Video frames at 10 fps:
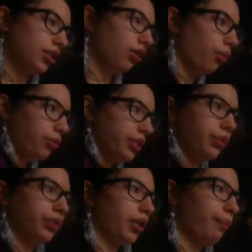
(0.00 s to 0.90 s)
obviously
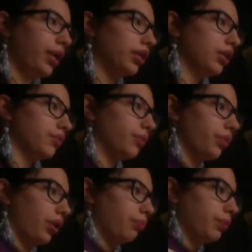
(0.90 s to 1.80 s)
will depend if we
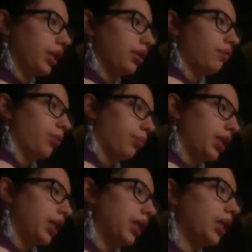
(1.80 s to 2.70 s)
are beginning from
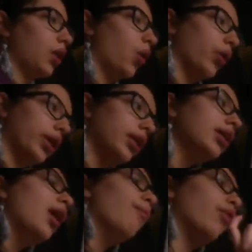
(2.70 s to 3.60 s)
here or here,
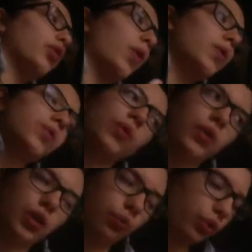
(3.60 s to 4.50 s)
but also
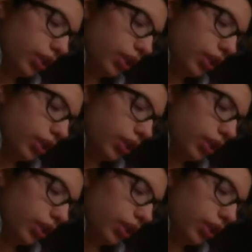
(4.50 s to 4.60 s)
it will